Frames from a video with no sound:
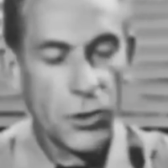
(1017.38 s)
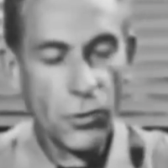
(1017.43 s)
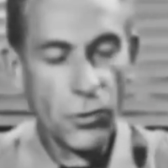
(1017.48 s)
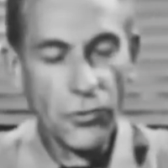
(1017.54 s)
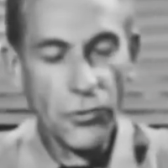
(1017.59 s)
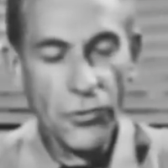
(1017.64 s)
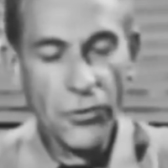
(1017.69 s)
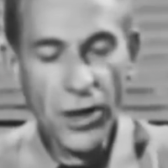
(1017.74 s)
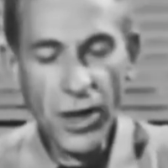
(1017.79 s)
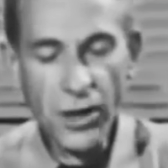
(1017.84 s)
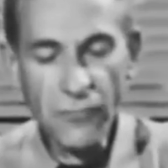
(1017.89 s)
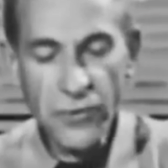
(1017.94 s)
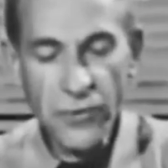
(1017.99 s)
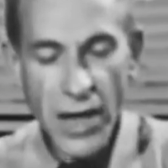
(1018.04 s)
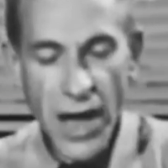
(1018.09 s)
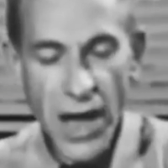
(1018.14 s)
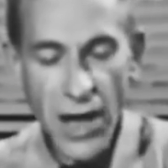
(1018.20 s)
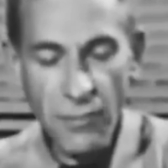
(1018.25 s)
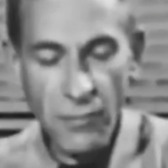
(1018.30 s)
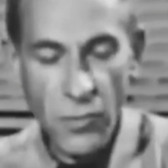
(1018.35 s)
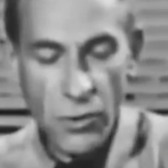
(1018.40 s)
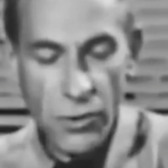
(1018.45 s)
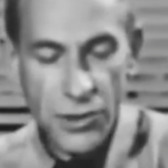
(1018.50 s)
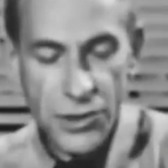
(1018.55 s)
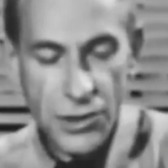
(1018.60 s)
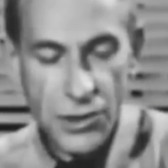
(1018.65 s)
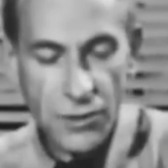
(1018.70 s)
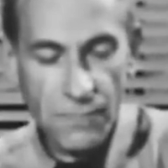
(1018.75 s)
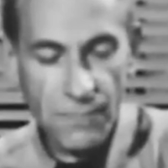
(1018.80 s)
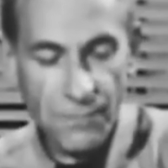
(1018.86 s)
And you can think of the alum
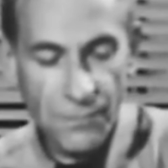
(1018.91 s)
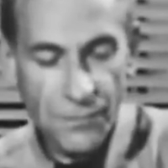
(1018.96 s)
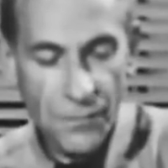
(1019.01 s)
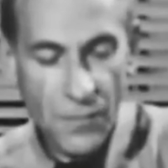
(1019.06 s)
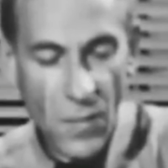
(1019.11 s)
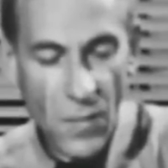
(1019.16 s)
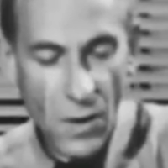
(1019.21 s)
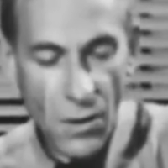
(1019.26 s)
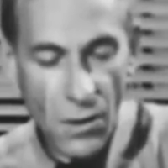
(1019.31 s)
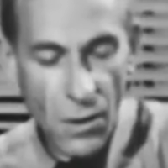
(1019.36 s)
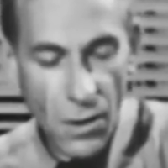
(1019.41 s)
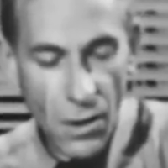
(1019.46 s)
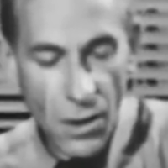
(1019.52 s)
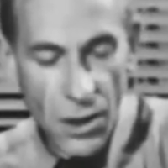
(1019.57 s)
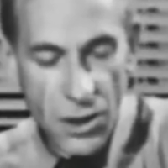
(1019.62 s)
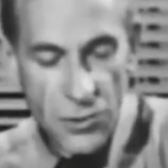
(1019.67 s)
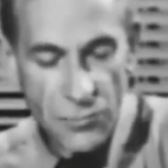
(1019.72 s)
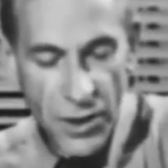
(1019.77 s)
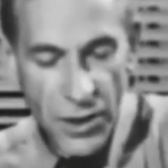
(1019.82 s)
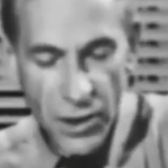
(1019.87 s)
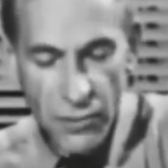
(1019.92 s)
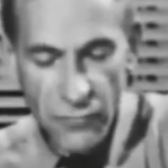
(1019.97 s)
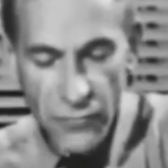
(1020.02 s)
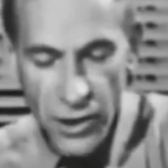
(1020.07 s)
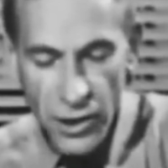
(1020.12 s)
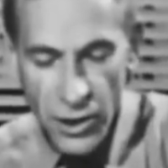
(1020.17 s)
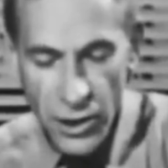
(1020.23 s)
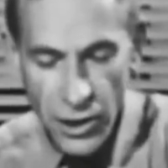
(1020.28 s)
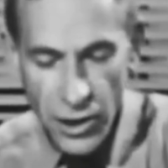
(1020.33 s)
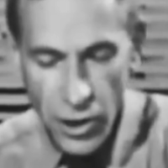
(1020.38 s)
crystal as made
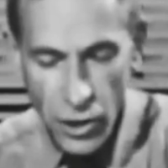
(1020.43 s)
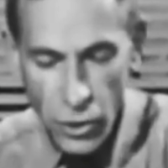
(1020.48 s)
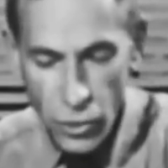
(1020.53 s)
of little